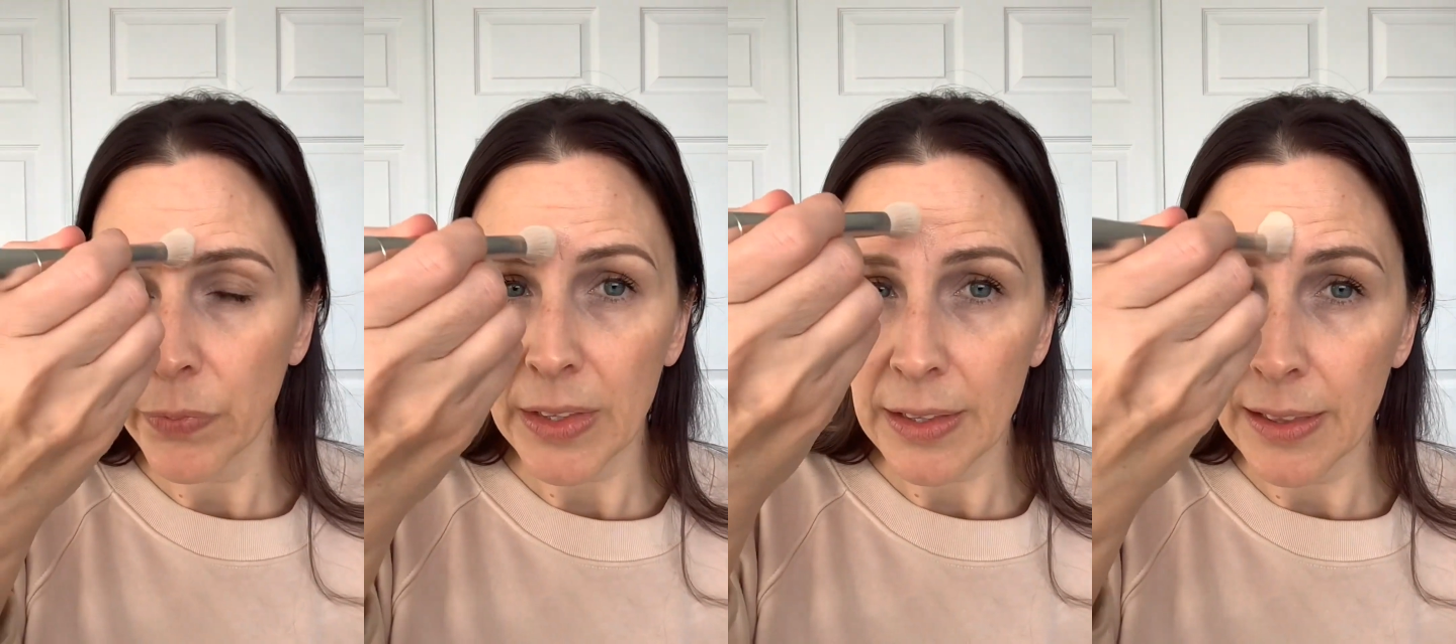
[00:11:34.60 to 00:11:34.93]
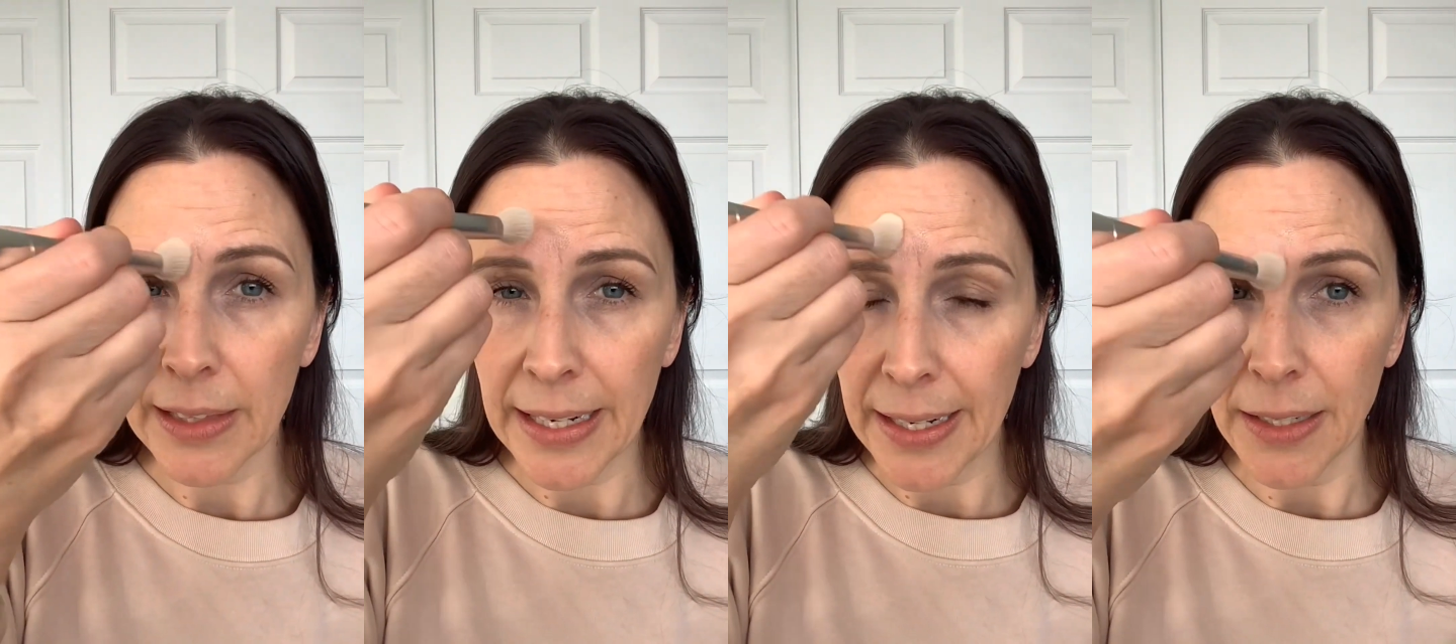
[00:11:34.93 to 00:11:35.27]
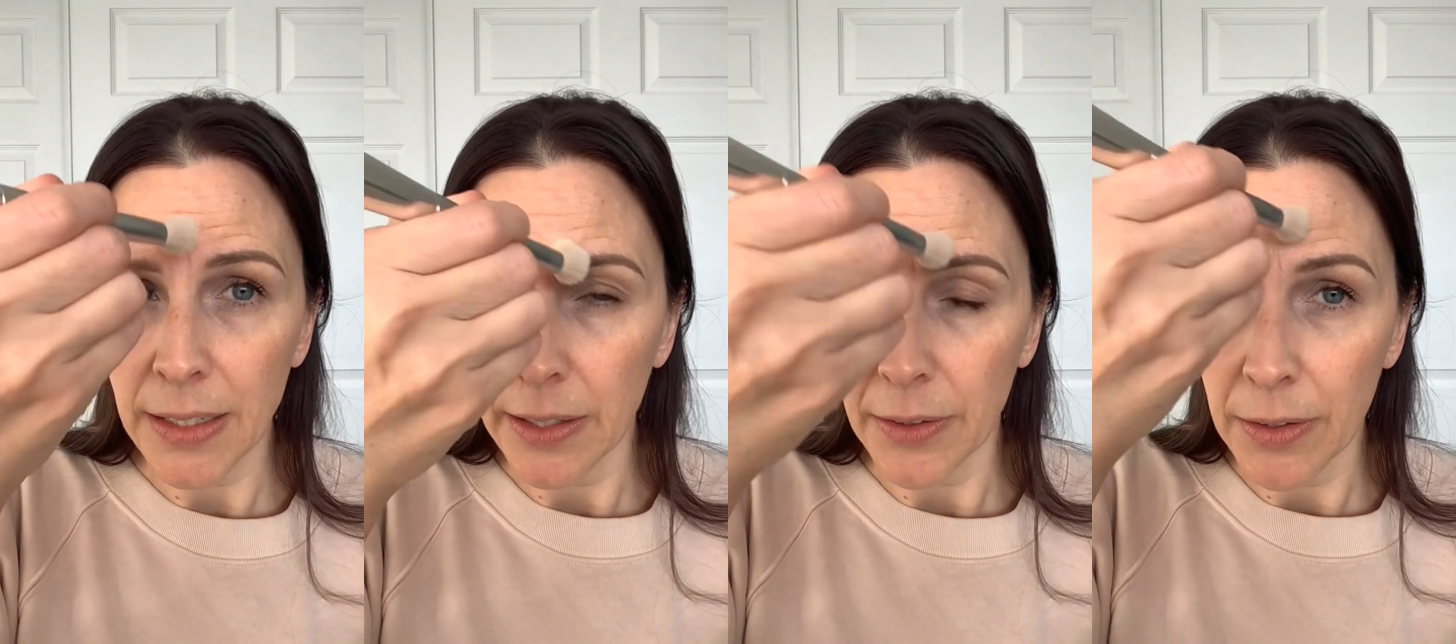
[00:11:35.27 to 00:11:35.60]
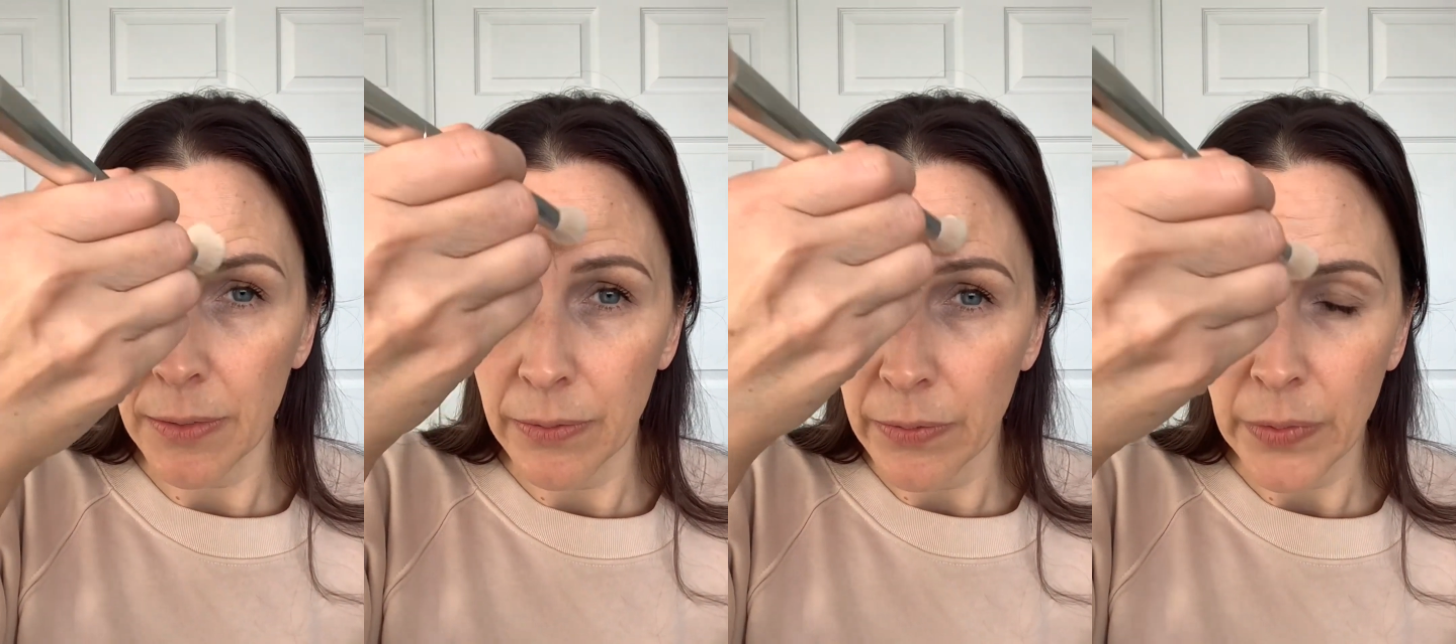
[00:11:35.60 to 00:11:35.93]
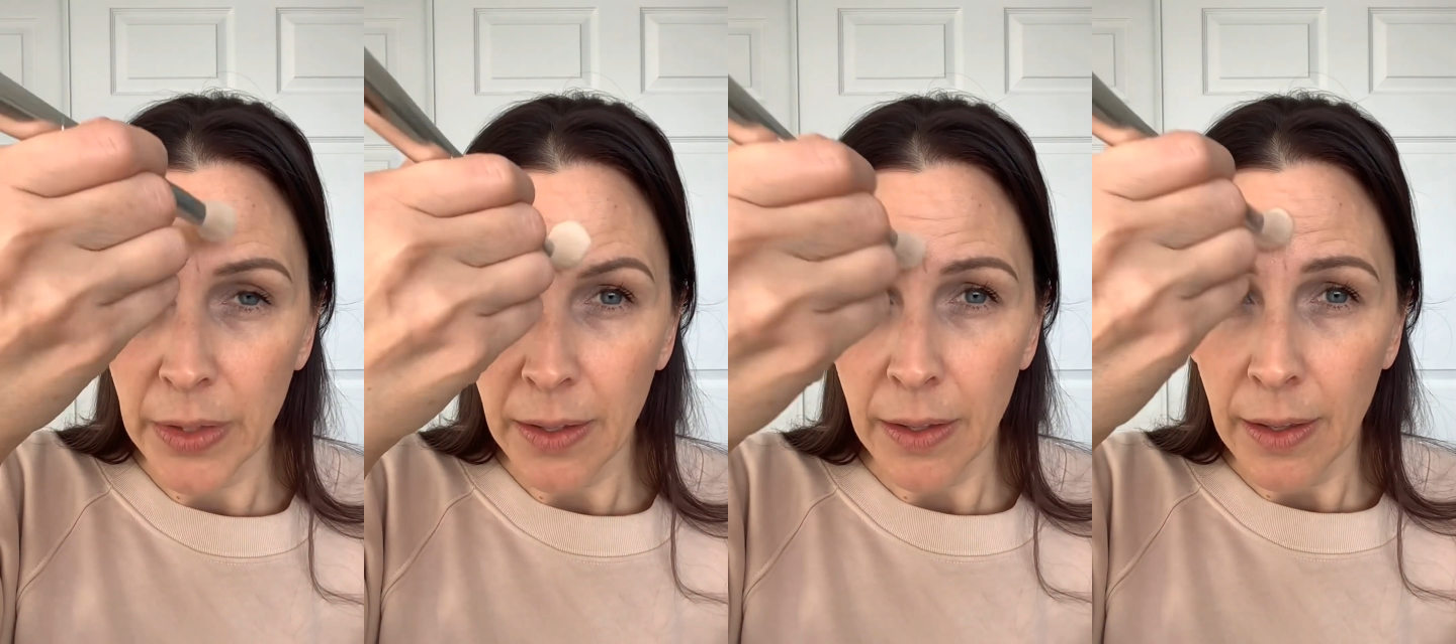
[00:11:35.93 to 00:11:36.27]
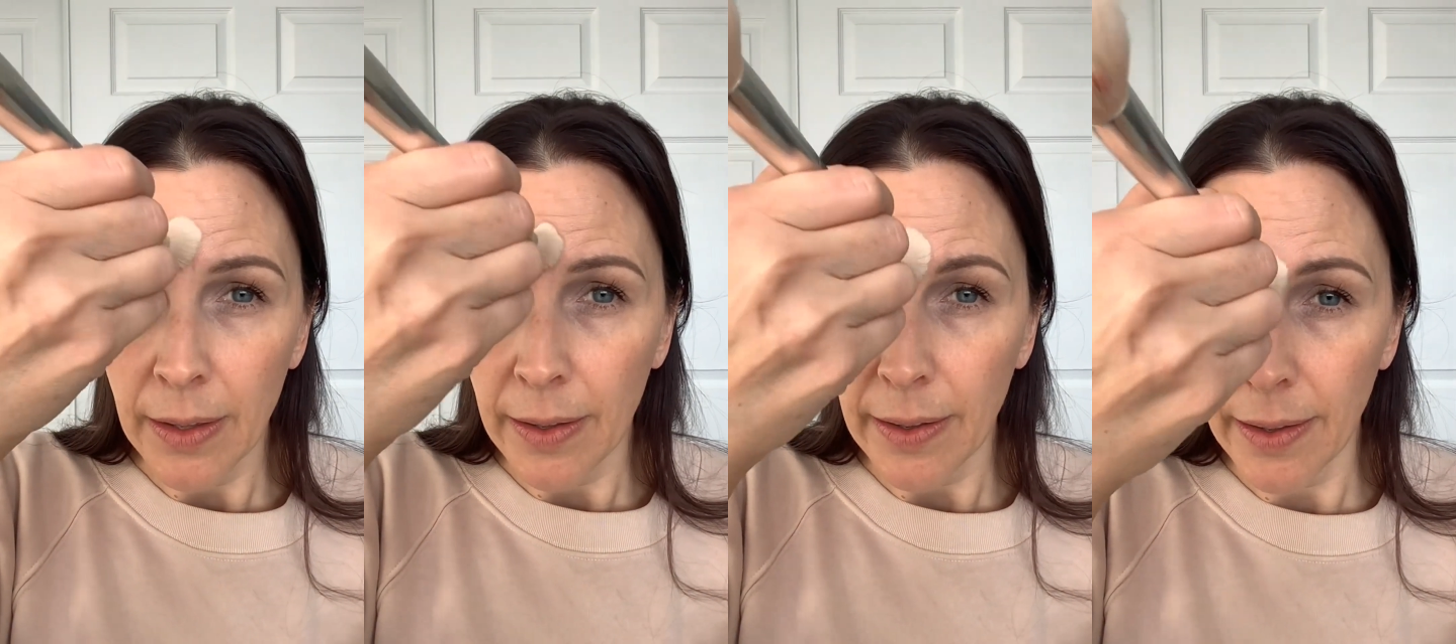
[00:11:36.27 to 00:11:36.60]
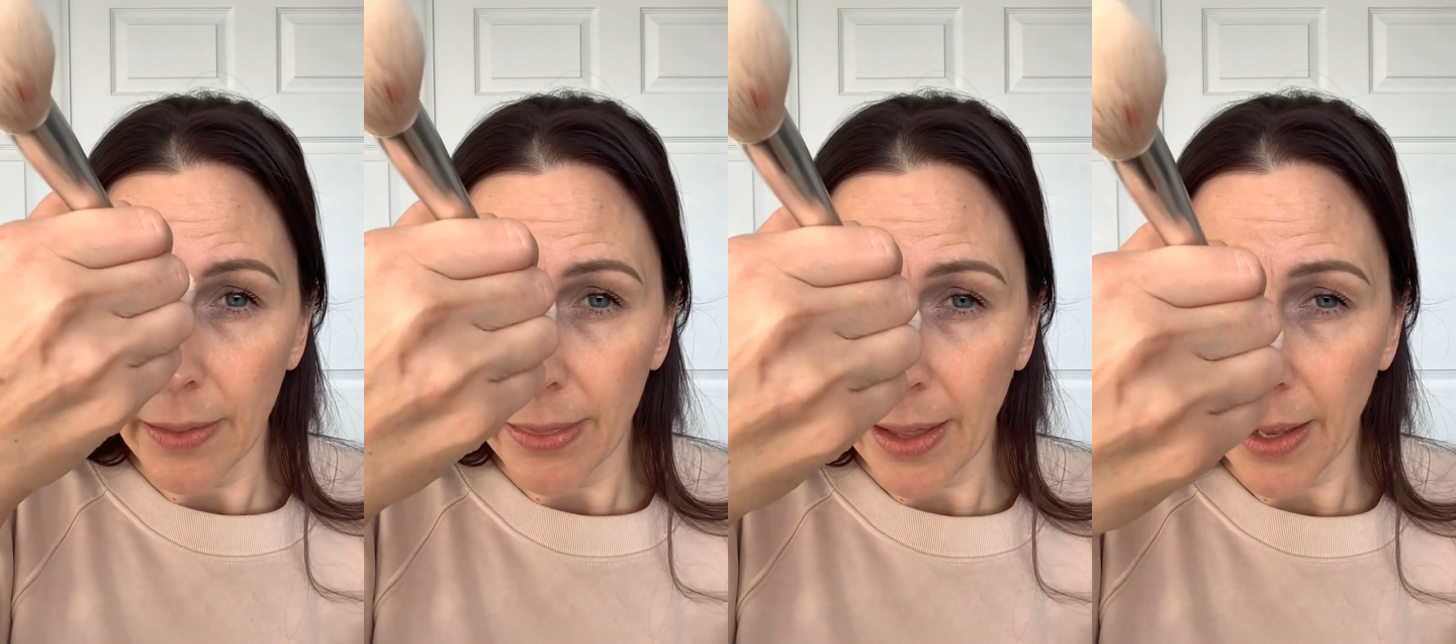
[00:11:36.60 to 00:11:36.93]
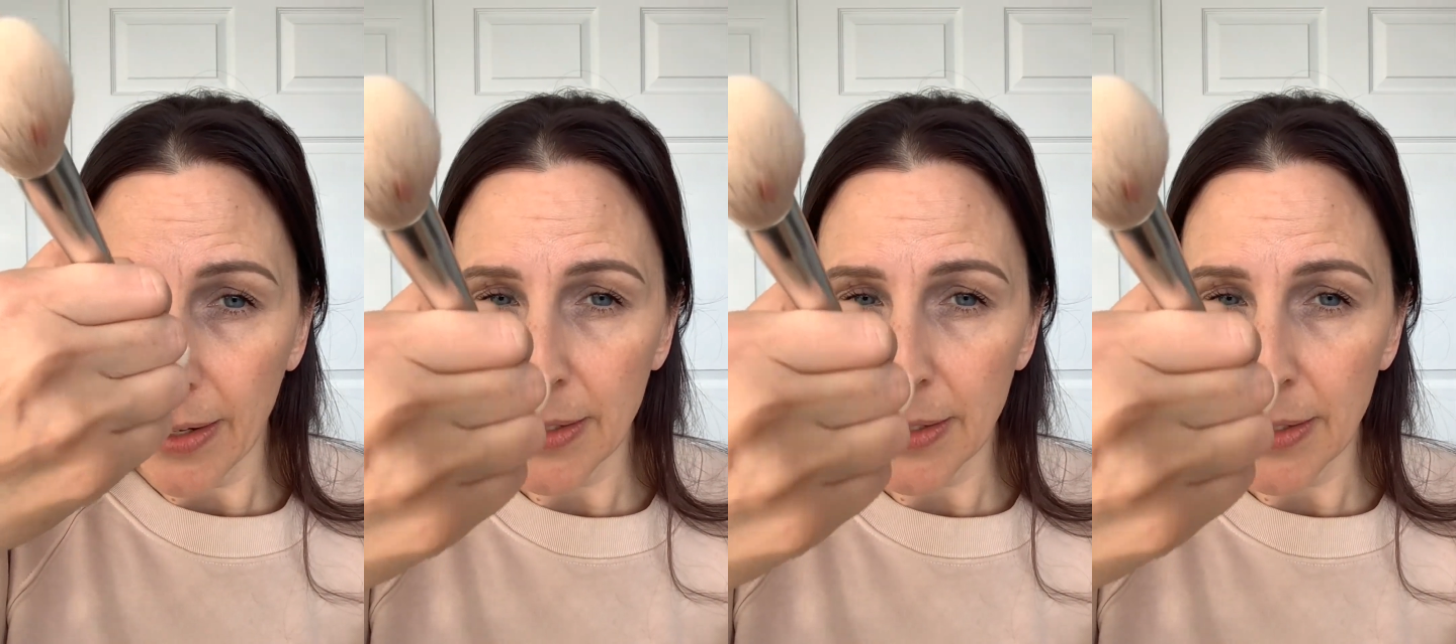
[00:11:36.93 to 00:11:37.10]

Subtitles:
linen here, and that